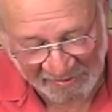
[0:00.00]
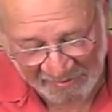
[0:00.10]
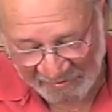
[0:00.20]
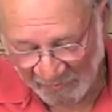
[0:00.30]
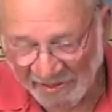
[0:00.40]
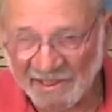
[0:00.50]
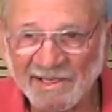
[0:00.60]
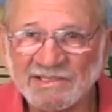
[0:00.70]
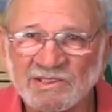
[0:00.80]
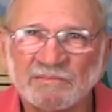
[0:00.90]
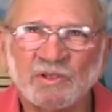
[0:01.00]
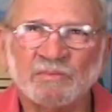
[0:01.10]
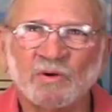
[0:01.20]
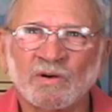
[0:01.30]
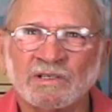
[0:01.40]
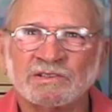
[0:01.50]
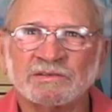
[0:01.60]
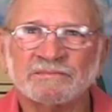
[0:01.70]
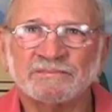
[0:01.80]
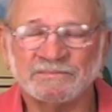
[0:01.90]
We can get some new boards.
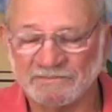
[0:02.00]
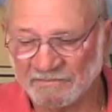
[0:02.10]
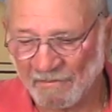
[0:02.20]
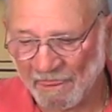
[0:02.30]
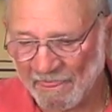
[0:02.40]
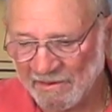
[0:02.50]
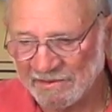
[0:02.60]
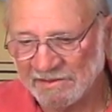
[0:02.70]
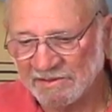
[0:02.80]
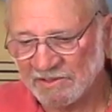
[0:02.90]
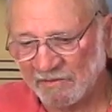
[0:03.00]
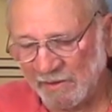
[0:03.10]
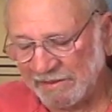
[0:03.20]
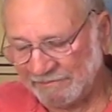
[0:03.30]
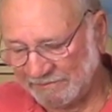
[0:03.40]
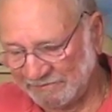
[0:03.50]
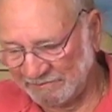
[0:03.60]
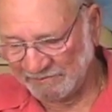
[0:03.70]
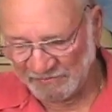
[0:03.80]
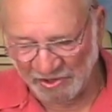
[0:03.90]
So we
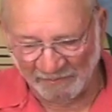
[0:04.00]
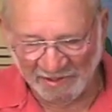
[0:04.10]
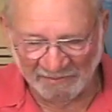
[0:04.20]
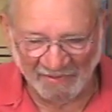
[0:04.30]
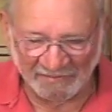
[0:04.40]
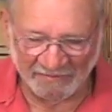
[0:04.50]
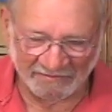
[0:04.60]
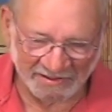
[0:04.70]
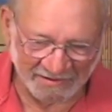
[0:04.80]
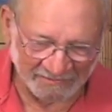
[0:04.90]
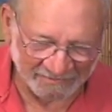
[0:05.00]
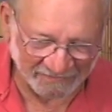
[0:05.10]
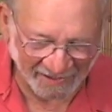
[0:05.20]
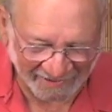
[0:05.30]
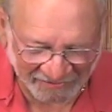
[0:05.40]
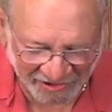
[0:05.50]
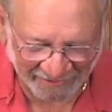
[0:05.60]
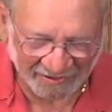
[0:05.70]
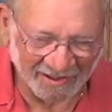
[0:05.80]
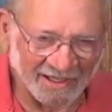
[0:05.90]
jumped in my '55
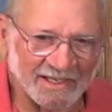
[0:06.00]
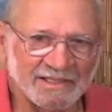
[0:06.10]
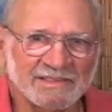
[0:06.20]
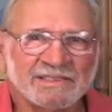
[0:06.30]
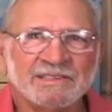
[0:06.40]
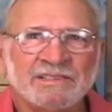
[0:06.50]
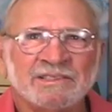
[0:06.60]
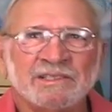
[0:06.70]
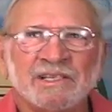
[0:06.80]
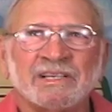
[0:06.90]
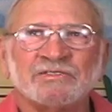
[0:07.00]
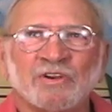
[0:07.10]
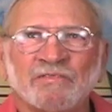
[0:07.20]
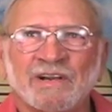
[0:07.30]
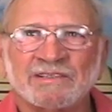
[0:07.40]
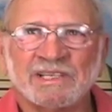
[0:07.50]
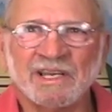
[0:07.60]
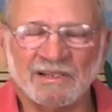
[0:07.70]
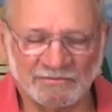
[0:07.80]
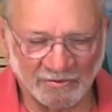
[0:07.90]
Chevrolet and drove out to
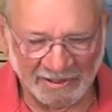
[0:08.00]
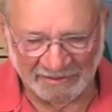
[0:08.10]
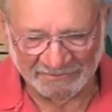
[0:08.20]
California.